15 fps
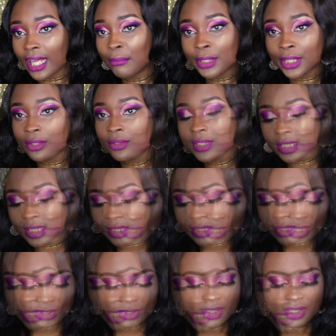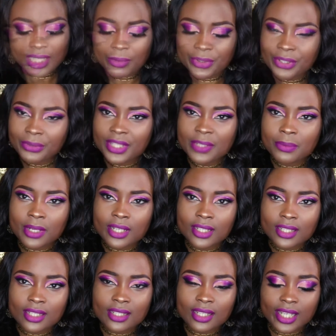I've been using it. The only thing I wonder with this
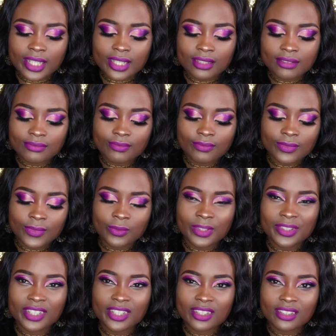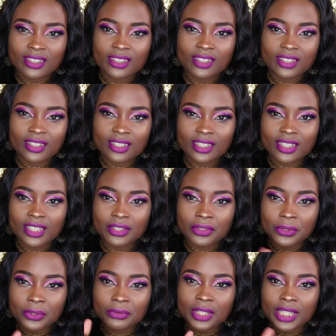product is, like, when they
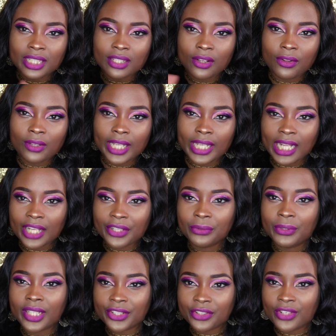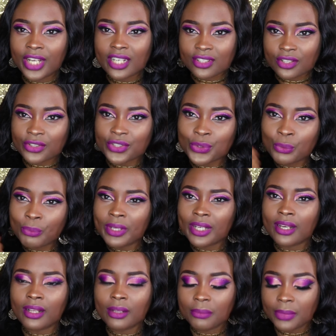go really low, like, how do you get it? You gotta start scooping
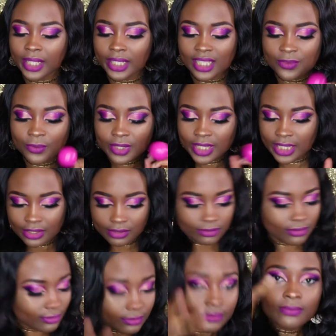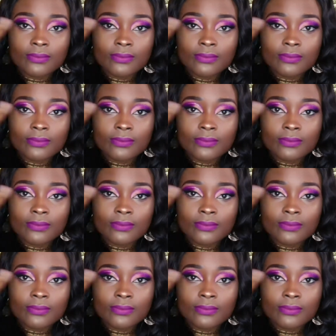it up. Like, that's one thing I don't like.